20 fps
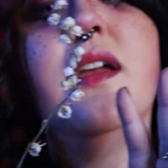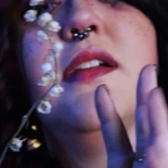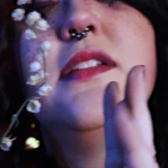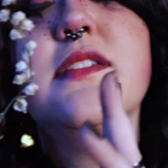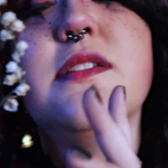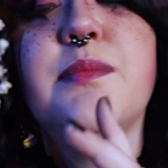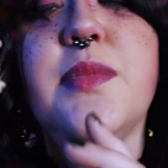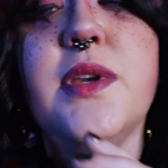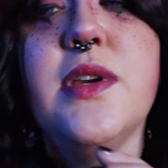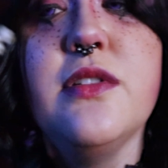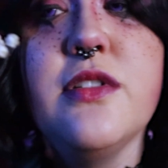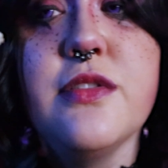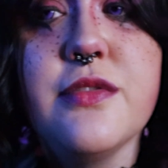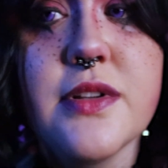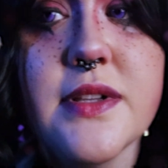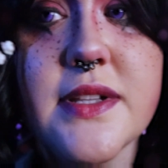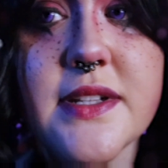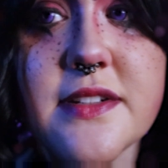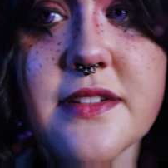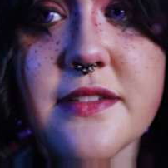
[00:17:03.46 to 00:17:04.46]
It's a
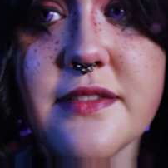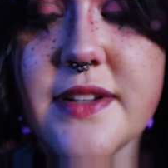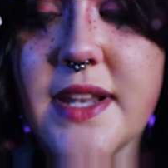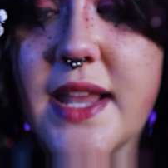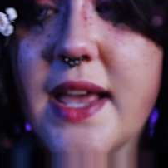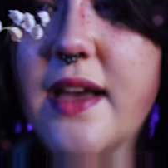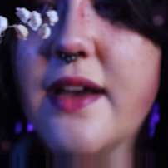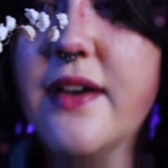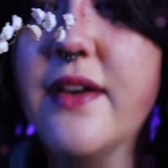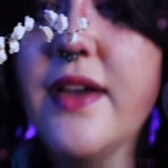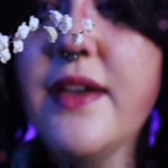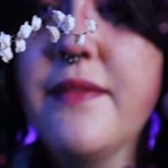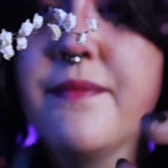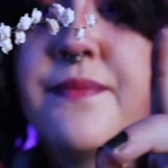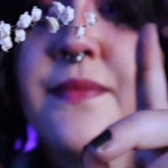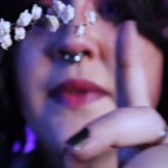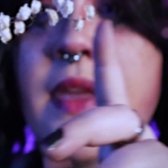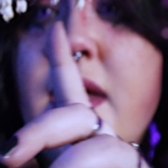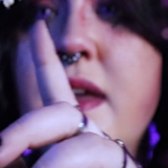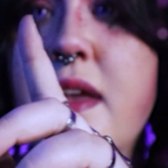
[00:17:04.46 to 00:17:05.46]
beautiful little flower.
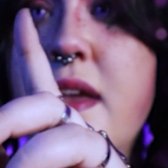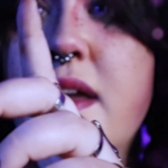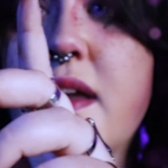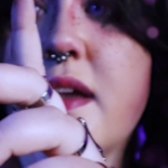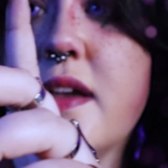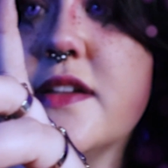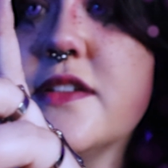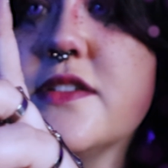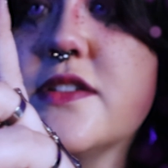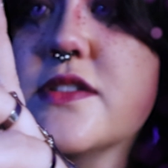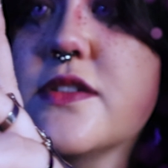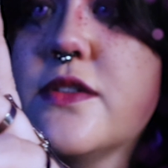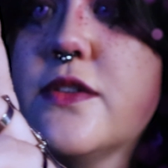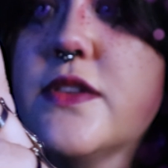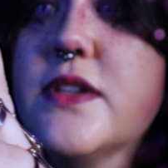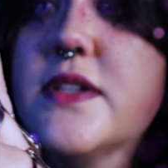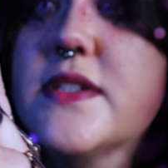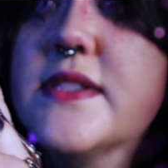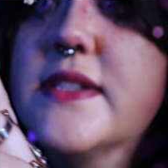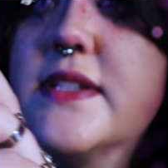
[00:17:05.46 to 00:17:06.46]
It's just
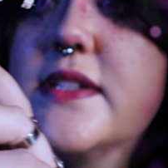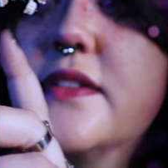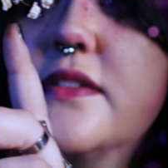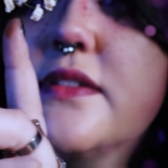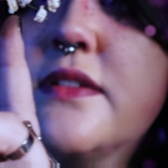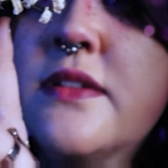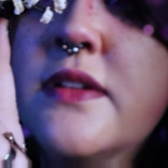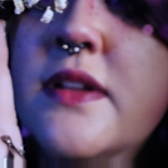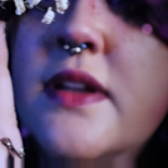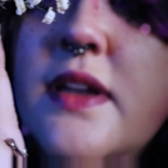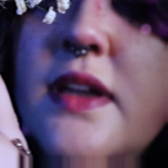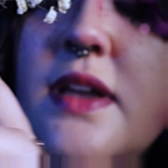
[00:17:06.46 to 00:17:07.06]
got these little